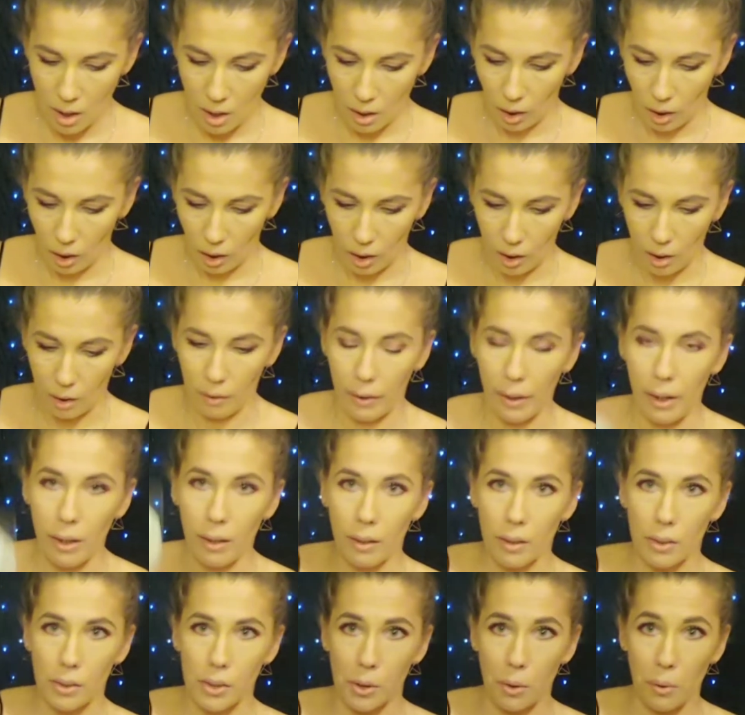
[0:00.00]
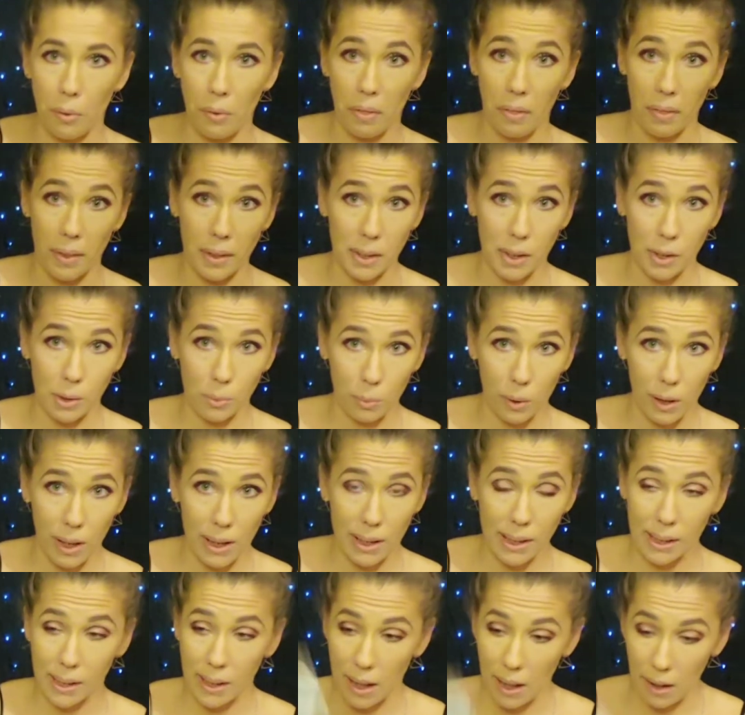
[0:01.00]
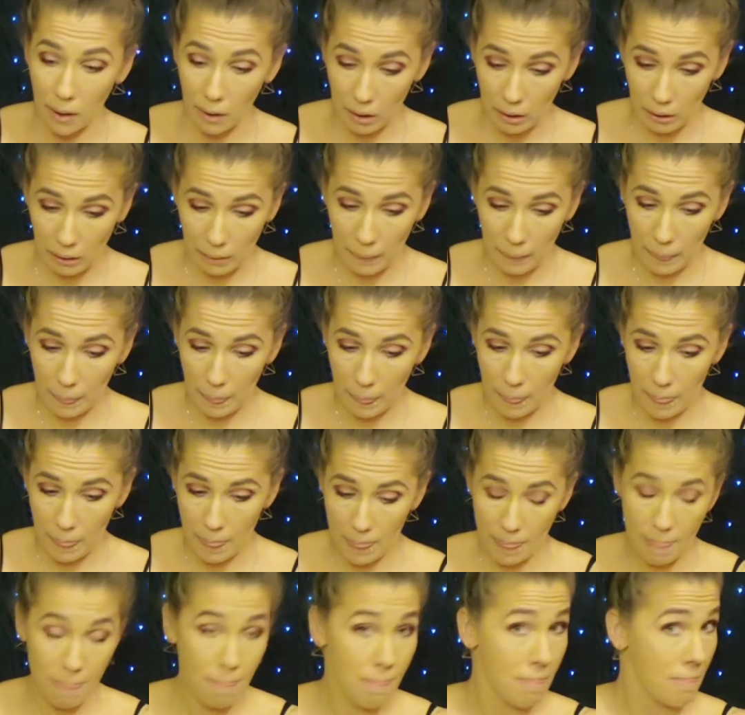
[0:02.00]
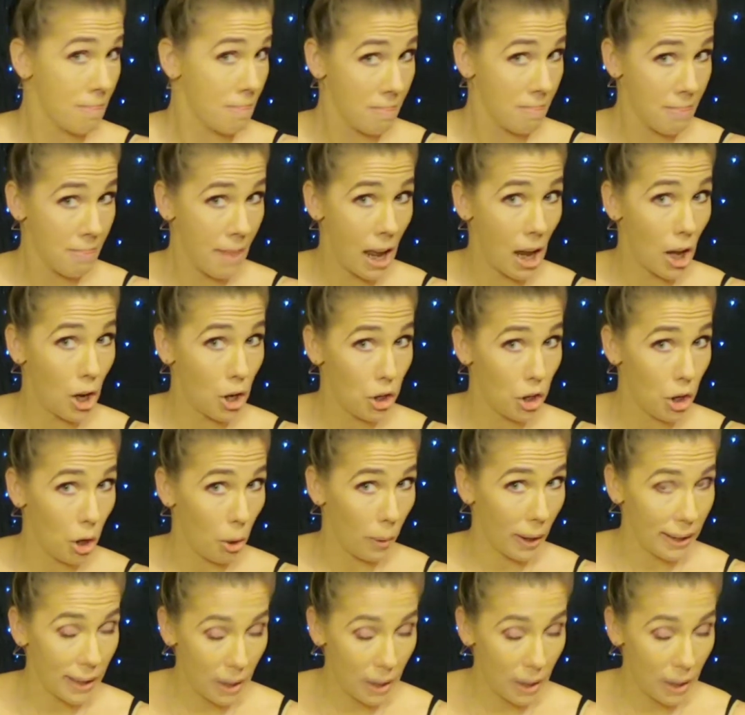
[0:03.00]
All right, so this is what I see. No idea